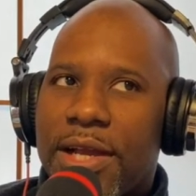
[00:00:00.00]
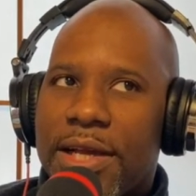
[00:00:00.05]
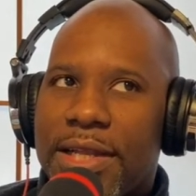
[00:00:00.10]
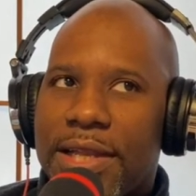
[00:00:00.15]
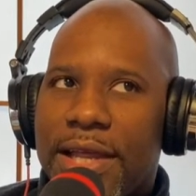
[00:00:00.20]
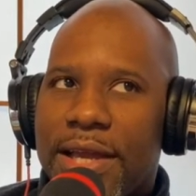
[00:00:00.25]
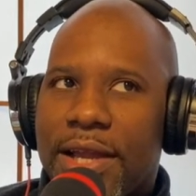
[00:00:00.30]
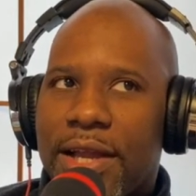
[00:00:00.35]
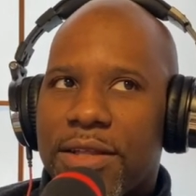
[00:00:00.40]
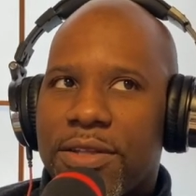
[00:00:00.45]

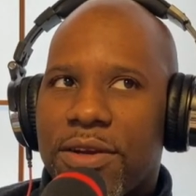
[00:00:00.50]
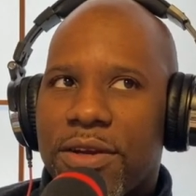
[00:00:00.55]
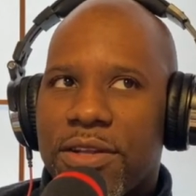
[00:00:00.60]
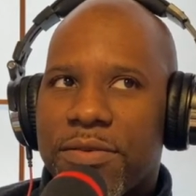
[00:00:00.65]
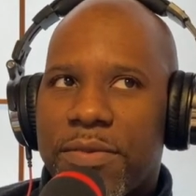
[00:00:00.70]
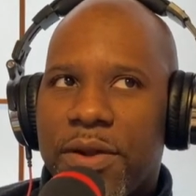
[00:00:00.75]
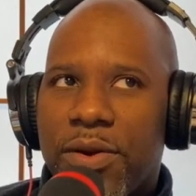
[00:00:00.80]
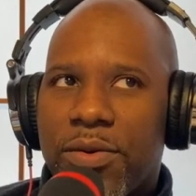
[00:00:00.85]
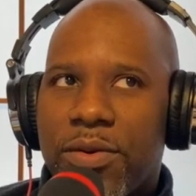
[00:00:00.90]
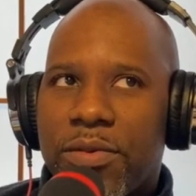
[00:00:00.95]
Like I talked
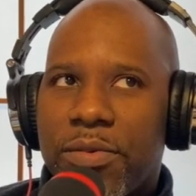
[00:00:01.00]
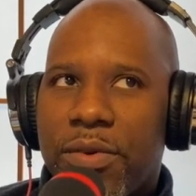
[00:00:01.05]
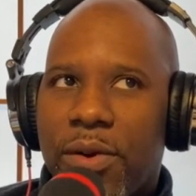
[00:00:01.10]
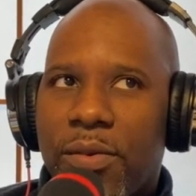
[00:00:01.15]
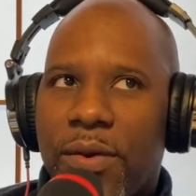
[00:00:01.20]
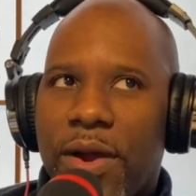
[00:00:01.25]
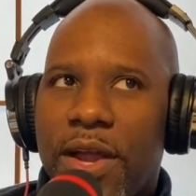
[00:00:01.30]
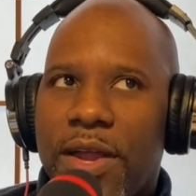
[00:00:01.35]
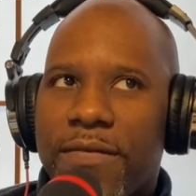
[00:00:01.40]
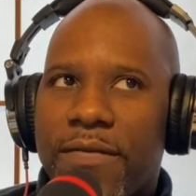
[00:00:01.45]
about with my
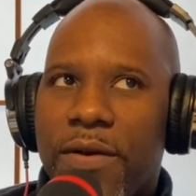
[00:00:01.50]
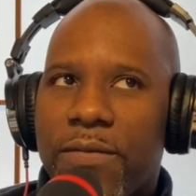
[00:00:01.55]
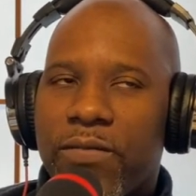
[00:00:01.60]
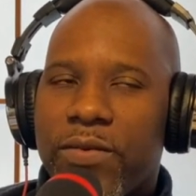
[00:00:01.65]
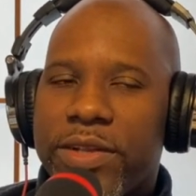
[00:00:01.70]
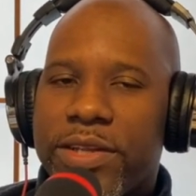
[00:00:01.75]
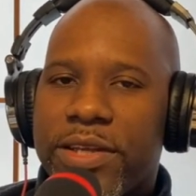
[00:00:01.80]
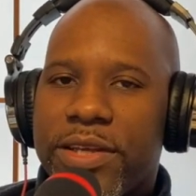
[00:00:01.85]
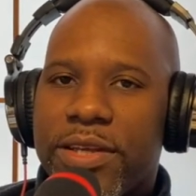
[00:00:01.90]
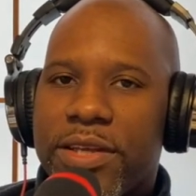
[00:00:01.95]
wife, I'm
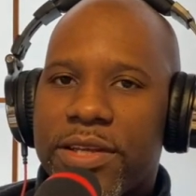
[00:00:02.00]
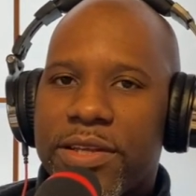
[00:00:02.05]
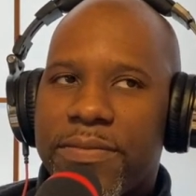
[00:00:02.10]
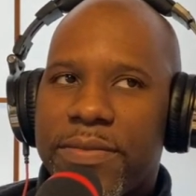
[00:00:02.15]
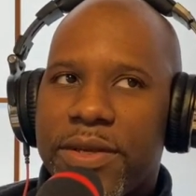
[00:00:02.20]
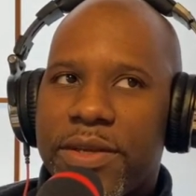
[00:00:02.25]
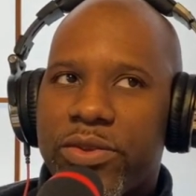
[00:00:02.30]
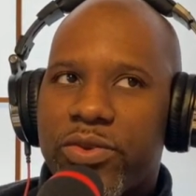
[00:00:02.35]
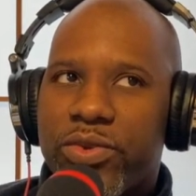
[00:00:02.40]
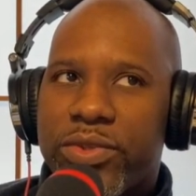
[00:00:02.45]
really going to
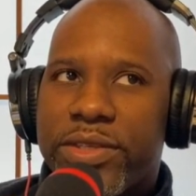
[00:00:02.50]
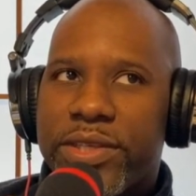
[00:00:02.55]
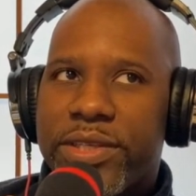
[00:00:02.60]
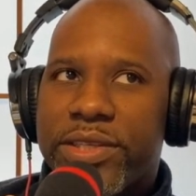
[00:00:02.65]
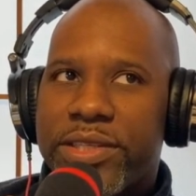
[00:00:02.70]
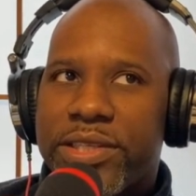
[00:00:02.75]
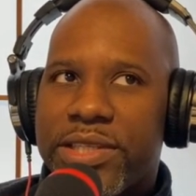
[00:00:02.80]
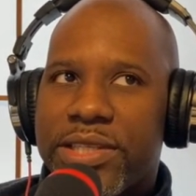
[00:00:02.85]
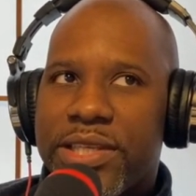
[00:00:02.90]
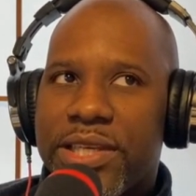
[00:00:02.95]
be interested
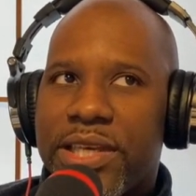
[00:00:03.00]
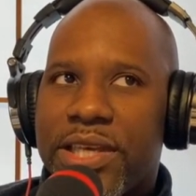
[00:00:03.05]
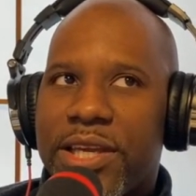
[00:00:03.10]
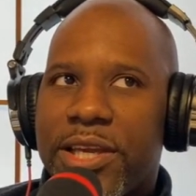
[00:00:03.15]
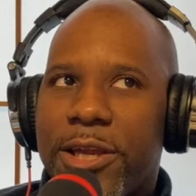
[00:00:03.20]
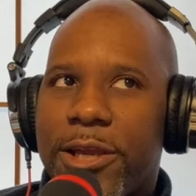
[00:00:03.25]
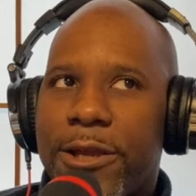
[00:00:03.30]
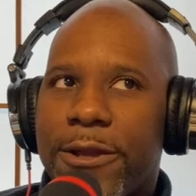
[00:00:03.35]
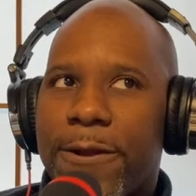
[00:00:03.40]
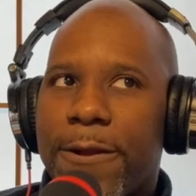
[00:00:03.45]
in
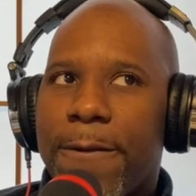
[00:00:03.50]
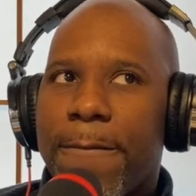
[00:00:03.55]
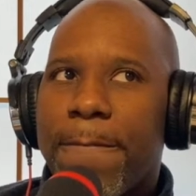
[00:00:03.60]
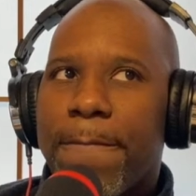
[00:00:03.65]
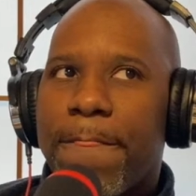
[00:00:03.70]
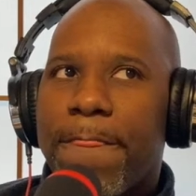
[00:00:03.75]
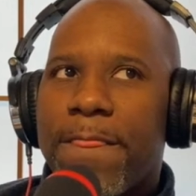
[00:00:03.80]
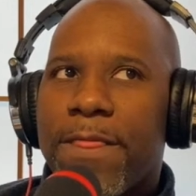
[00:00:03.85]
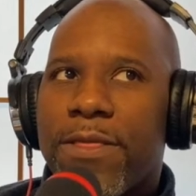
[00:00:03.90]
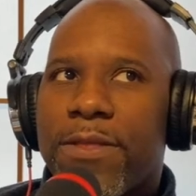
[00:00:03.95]
seeing
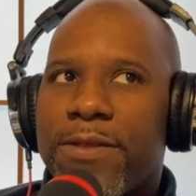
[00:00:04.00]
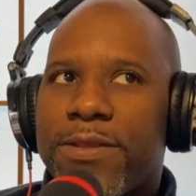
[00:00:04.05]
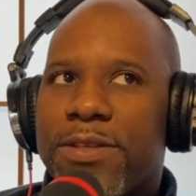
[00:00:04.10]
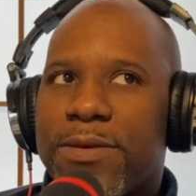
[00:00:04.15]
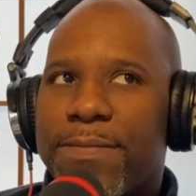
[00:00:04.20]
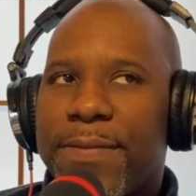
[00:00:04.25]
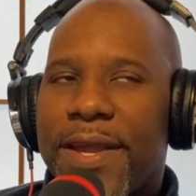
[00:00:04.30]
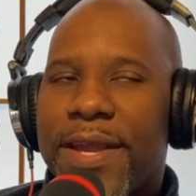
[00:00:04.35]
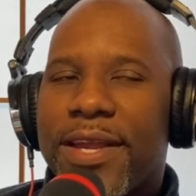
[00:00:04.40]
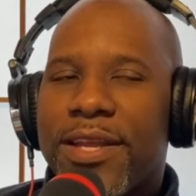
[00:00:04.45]

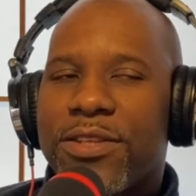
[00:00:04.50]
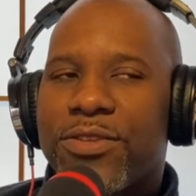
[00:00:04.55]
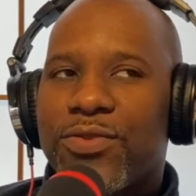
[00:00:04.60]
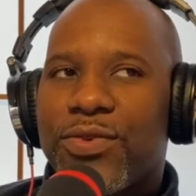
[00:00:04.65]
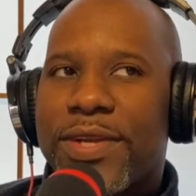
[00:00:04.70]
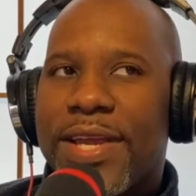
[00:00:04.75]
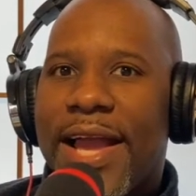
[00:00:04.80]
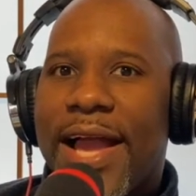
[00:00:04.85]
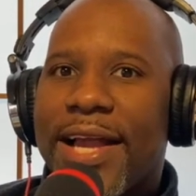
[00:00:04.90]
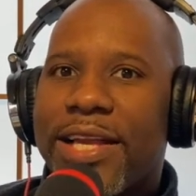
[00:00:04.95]
Japan's
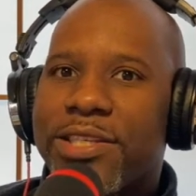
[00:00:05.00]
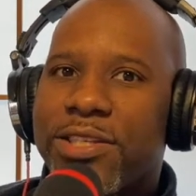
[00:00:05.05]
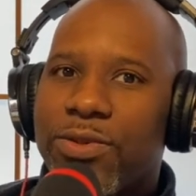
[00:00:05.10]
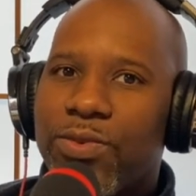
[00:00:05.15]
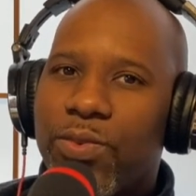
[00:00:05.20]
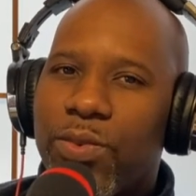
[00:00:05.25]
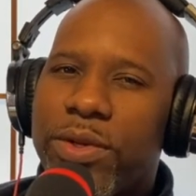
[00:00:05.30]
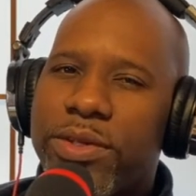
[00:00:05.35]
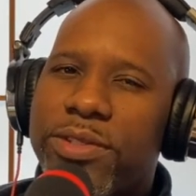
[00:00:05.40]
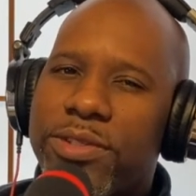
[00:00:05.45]

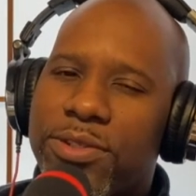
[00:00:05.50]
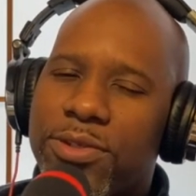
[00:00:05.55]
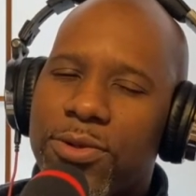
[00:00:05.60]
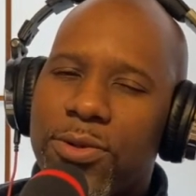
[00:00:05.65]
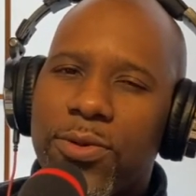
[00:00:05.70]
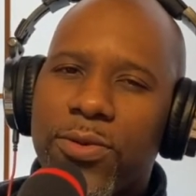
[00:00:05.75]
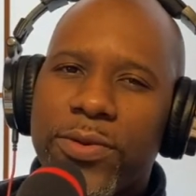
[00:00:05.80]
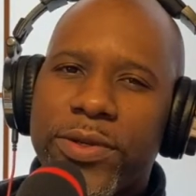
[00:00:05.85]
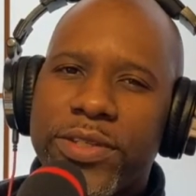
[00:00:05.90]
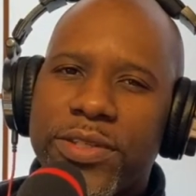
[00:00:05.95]
reaction once
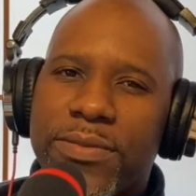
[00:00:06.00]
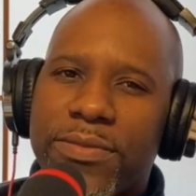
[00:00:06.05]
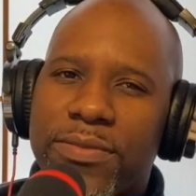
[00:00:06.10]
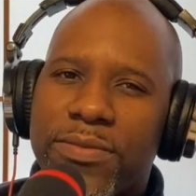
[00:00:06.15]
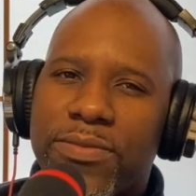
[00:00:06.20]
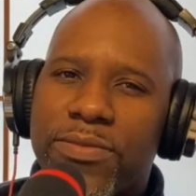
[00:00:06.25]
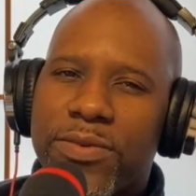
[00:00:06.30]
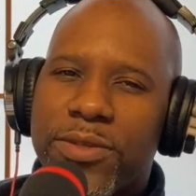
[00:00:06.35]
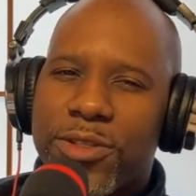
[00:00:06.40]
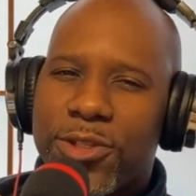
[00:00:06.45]

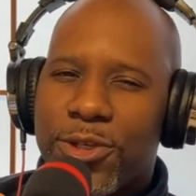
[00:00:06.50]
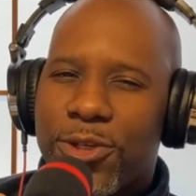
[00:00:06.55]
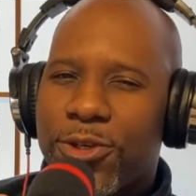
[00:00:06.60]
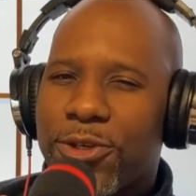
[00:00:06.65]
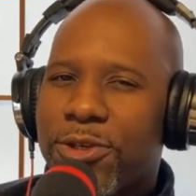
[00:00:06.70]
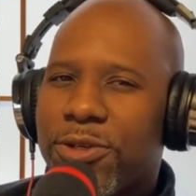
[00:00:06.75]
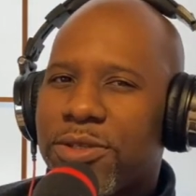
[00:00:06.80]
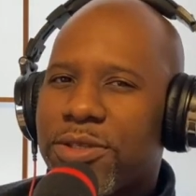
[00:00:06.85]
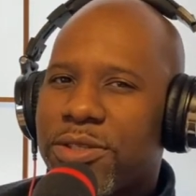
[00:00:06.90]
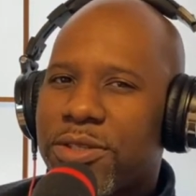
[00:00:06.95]
tourism
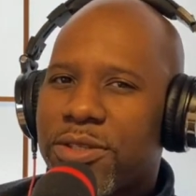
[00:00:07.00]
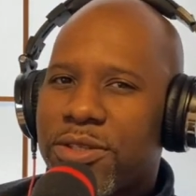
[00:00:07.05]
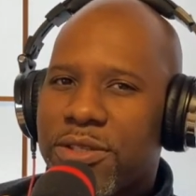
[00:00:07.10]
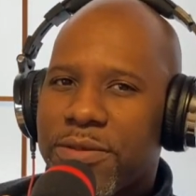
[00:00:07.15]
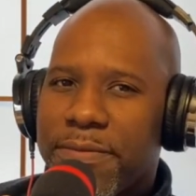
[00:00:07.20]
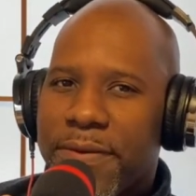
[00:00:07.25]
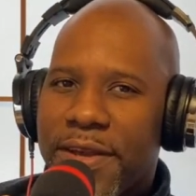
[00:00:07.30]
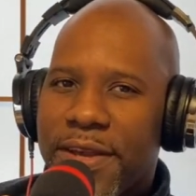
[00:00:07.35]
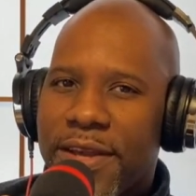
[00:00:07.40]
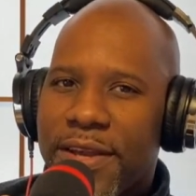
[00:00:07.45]
returns to
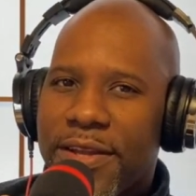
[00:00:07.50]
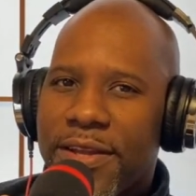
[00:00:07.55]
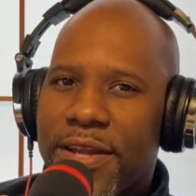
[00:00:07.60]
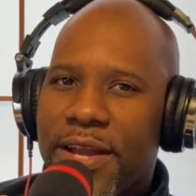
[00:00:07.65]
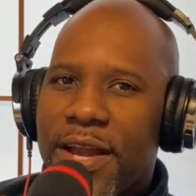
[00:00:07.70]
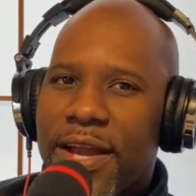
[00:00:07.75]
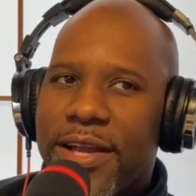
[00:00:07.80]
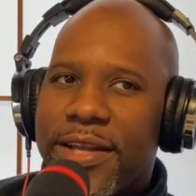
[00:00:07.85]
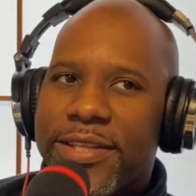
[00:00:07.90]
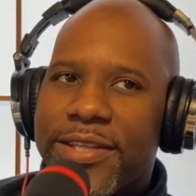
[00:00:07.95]
Japan,
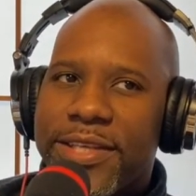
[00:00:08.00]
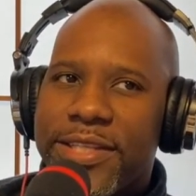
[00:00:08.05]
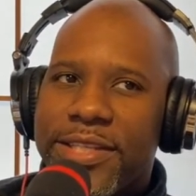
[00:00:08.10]
to